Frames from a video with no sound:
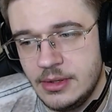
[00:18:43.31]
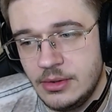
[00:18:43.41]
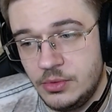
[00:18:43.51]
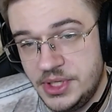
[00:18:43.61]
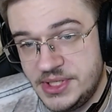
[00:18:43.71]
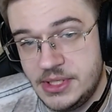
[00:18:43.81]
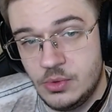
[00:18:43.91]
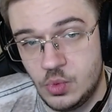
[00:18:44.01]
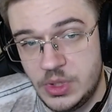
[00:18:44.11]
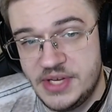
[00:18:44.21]
We see
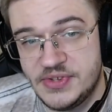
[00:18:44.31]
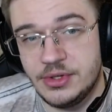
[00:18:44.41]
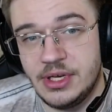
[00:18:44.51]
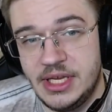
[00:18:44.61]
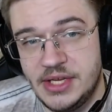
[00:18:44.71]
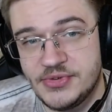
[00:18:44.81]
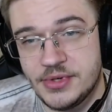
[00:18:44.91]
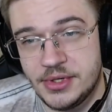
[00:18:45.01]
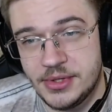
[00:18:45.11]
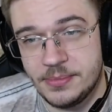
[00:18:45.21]
Wizard
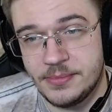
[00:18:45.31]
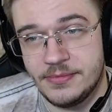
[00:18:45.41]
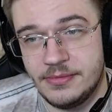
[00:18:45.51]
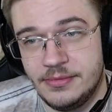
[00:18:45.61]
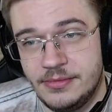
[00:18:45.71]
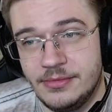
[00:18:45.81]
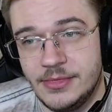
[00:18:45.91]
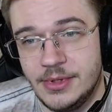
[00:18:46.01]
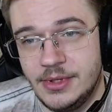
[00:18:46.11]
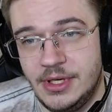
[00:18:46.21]
Lizard
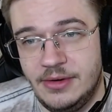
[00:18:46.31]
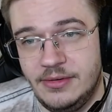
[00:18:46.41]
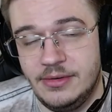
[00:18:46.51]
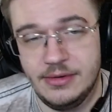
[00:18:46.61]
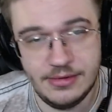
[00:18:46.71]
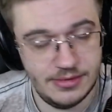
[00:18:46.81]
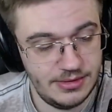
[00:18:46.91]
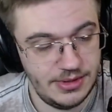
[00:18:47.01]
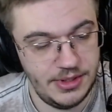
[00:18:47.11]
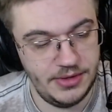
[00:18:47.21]
in
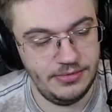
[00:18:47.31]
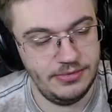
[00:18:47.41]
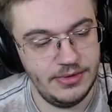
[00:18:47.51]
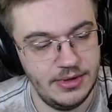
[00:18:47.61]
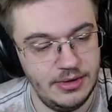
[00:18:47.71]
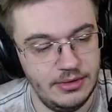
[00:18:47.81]
the